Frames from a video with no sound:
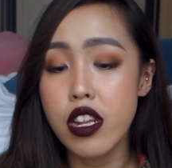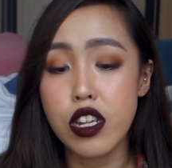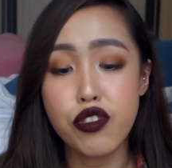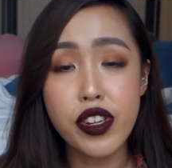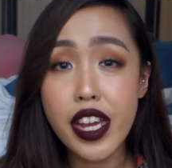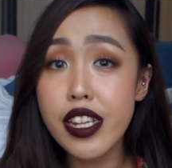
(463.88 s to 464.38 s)
the
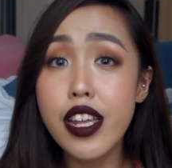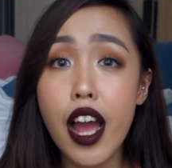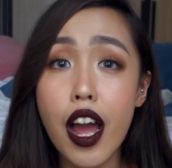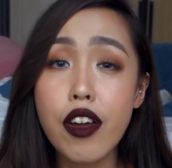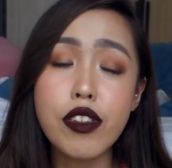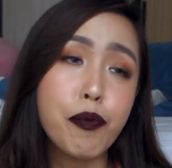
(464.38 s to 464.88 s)
drinking
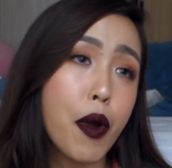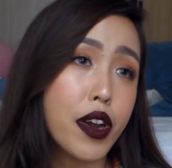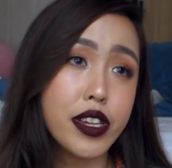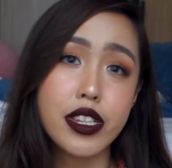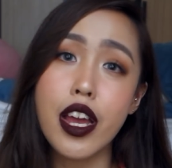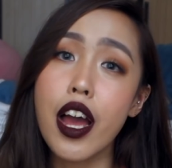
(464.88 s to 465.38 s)
town, the
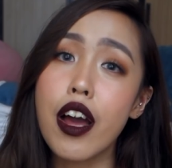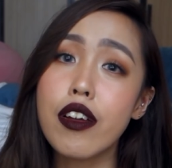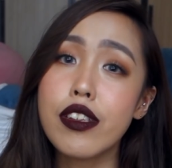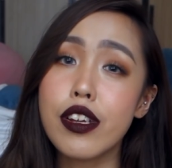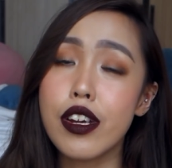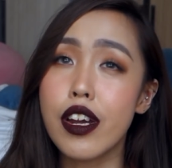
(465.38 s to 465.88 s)
party
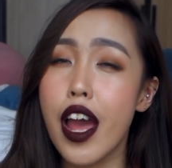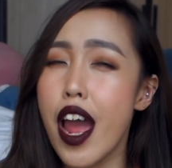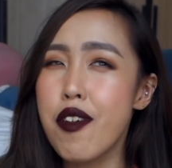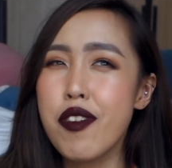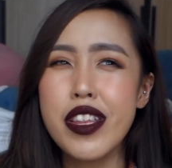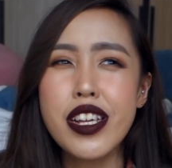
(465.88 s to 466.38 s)
town,
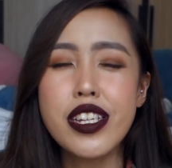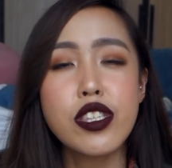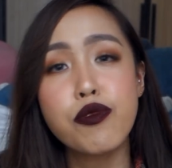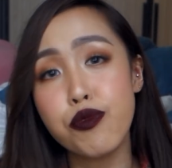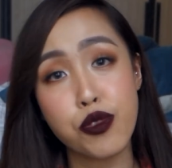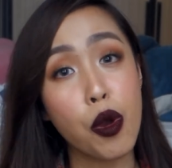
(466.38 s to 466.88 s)
everything
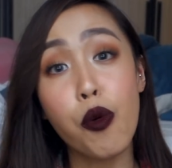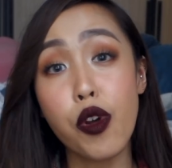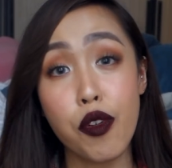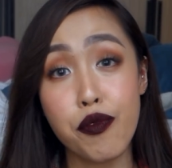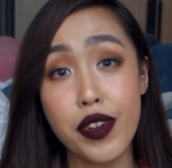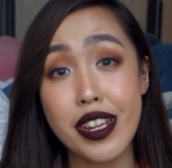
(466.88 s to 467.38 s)
just so
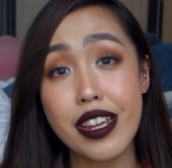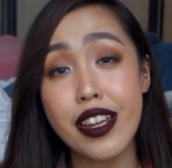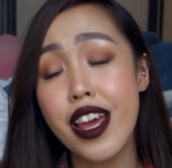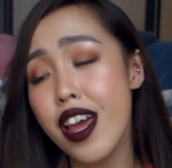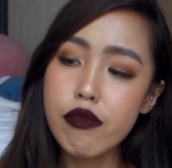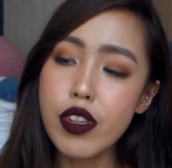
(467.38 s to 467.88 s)
convenient.
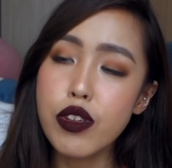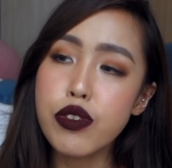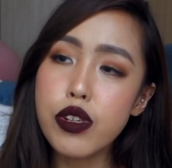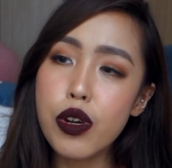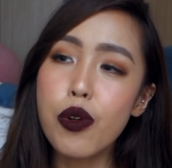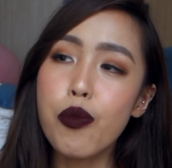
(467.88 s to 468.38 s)

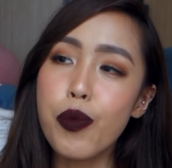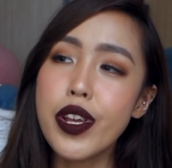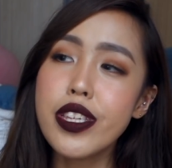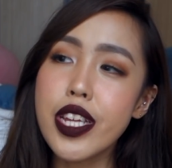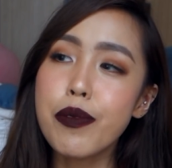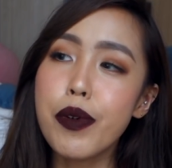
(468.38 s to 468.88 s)
So we
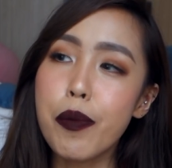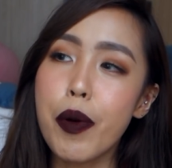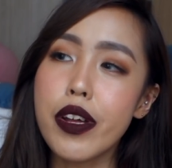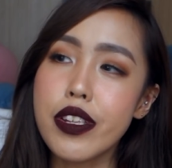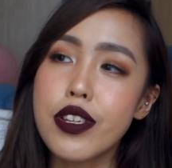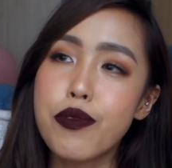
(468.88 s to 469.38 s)
stumbled
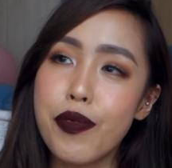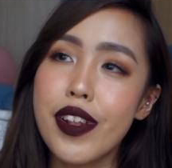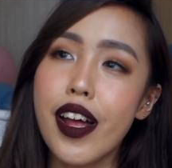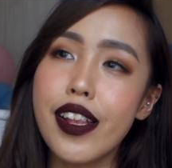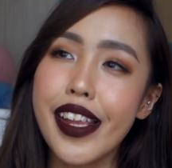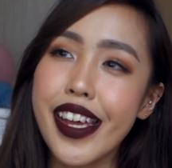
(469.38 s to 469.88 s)
upon this
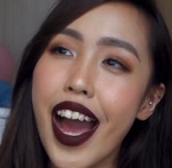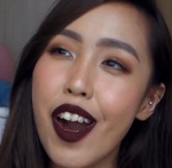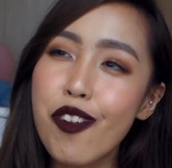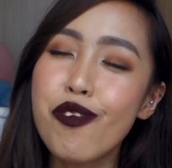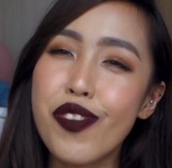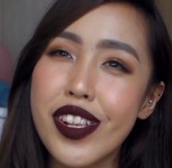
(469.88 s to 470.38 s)
villa. Like
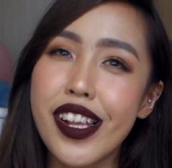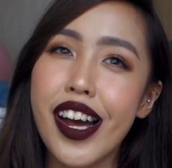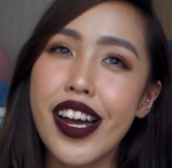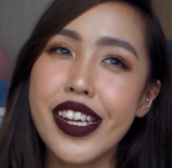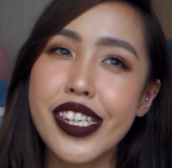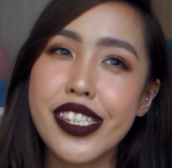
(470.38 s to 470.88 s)
our
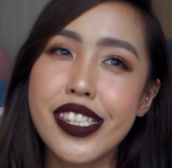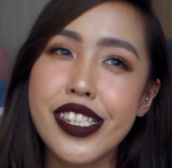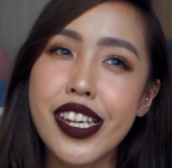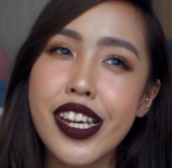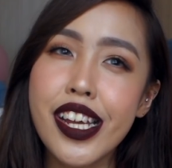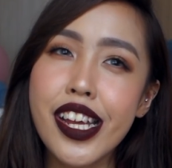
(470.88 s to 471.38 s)
villa is
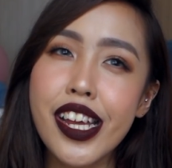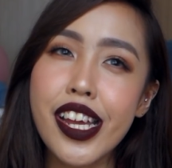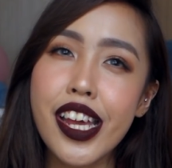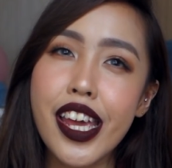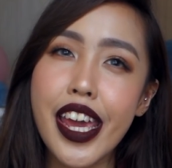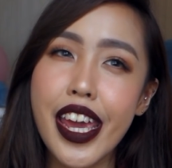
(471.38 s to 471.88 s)

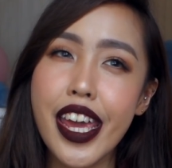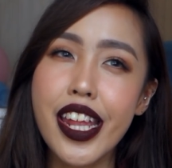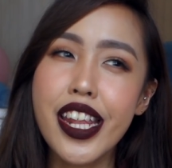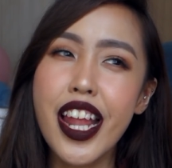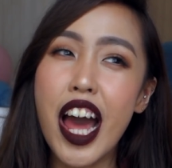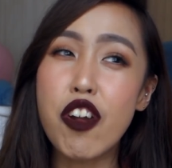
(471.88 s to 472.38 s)

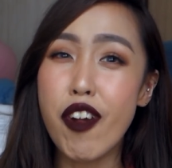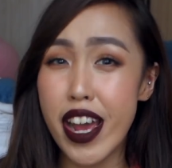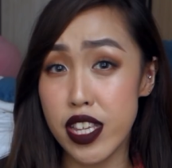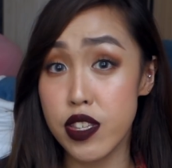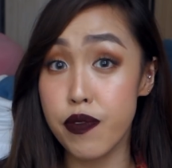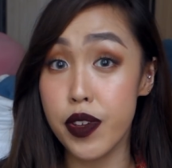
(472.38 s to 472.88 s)
in a
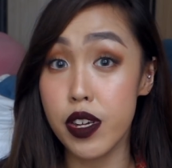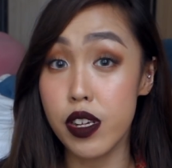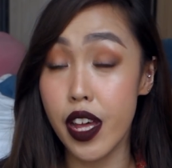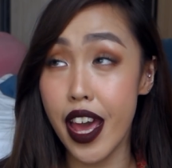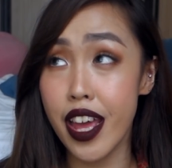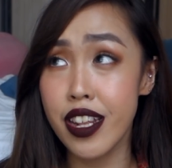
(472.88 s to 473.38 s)
rice
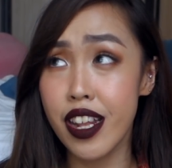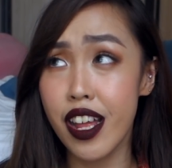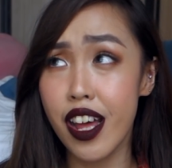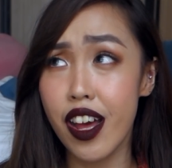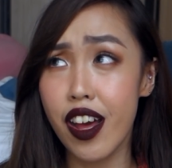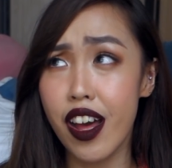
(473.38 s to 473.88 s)
field and
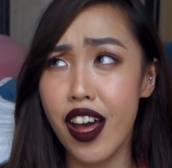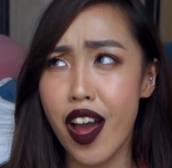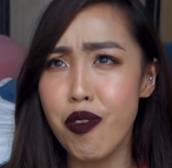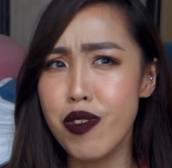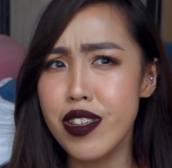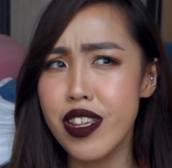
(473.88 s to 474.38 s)
I
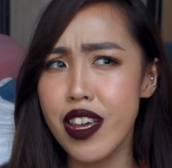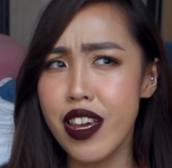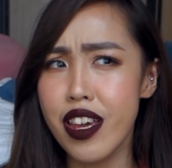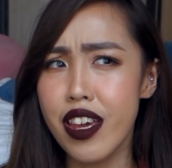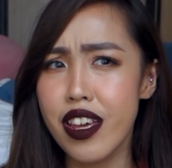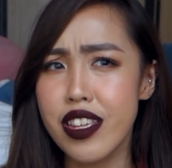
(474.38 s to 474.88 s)
was
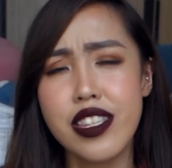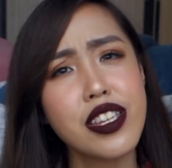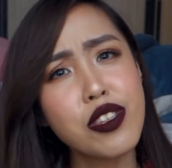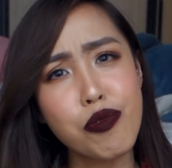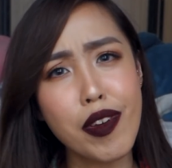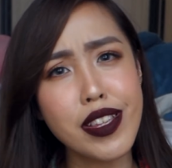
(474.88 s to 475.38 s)
like,
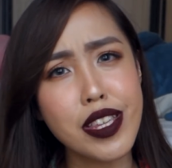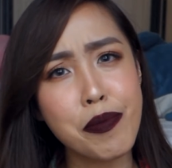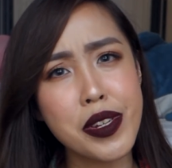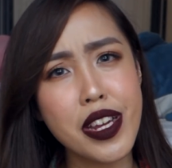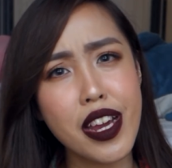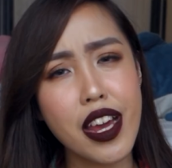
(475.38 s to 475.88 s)
since when
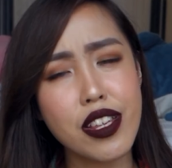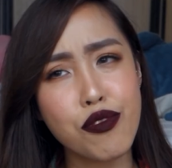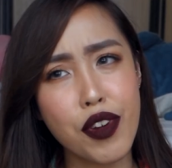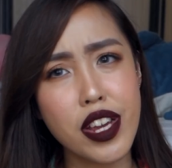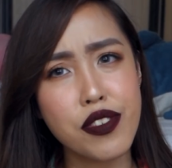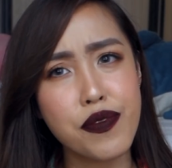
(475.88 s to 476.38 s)
Seminyak has
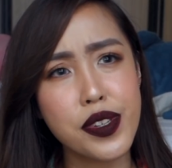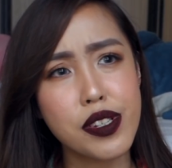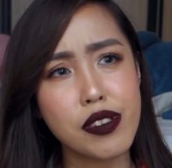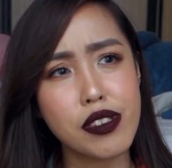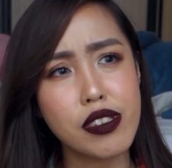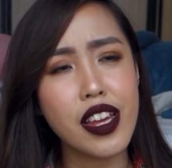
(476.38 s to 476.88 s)
rice
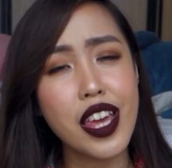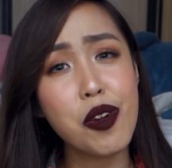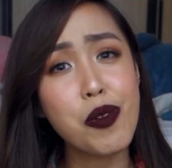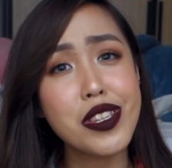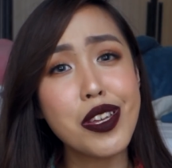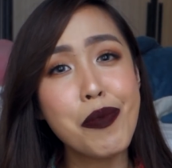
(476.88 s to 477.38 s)
fields? It
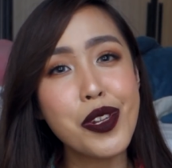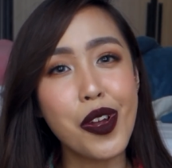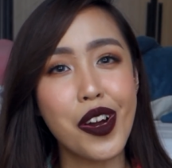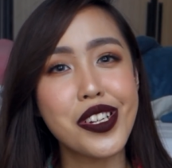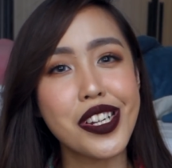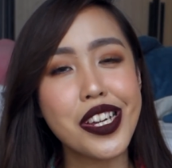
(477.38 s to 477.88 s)
was a bit
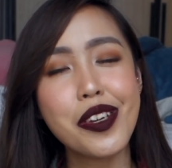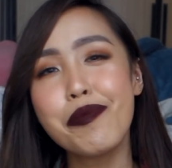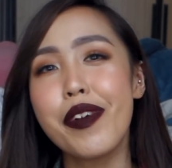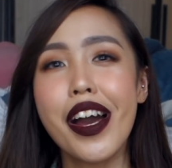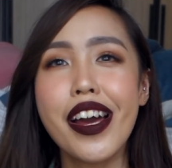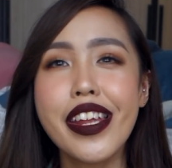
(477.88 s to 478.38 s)
dodgy,
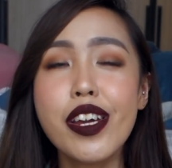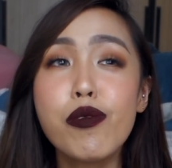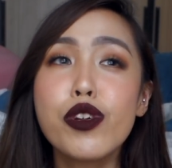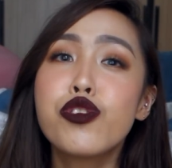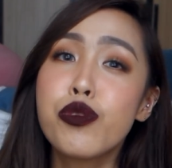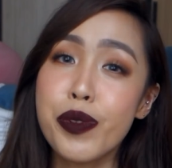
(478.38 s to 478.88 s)
but it
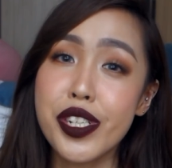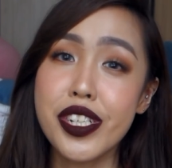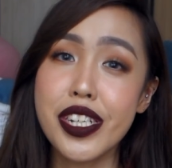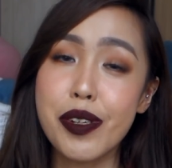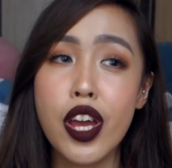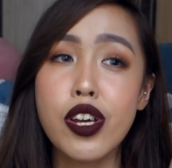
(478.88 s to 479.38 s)
was super
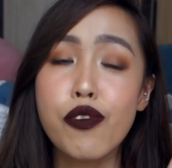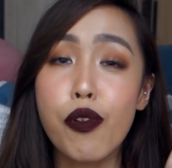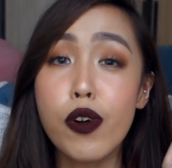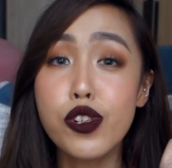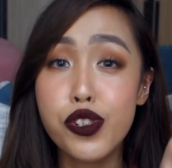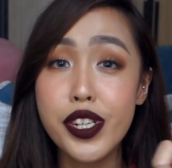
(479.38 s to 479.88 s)
cheap.
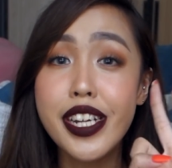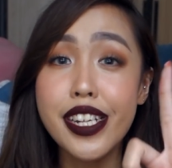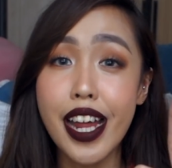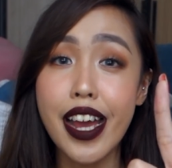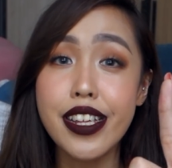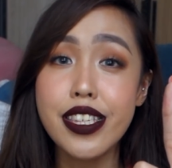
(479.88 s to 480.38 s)
For 3
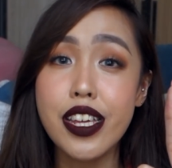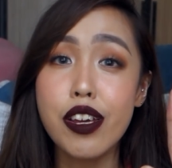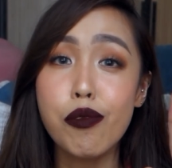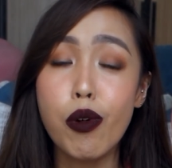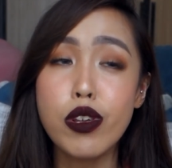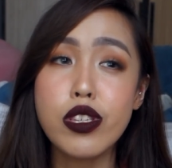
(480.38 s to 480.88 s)
nights,
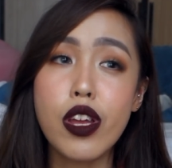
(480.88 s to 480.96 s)
it was